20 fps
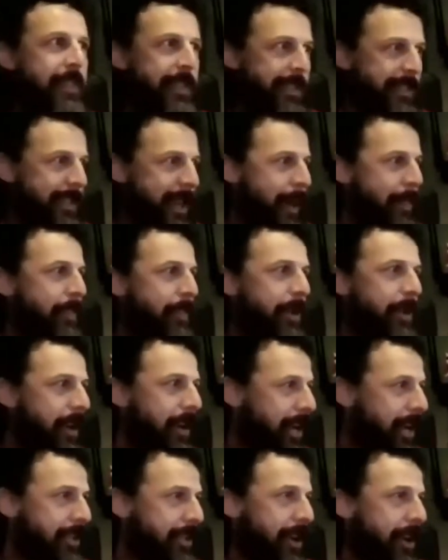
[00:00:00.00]

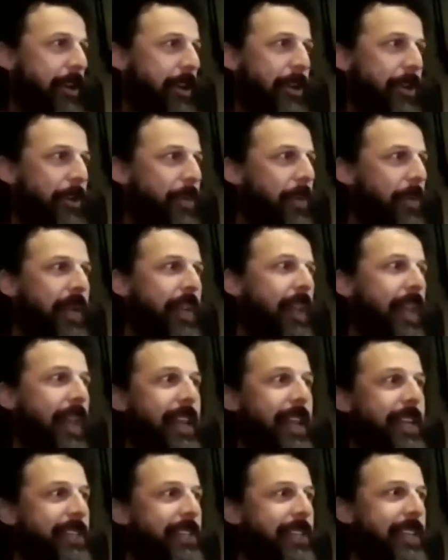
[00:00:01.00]
December, I started
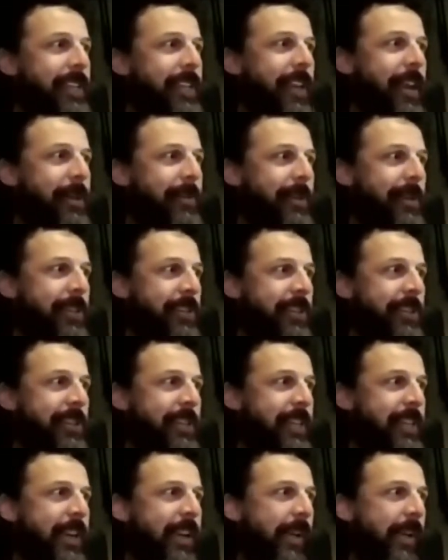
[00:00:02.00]
realizing I was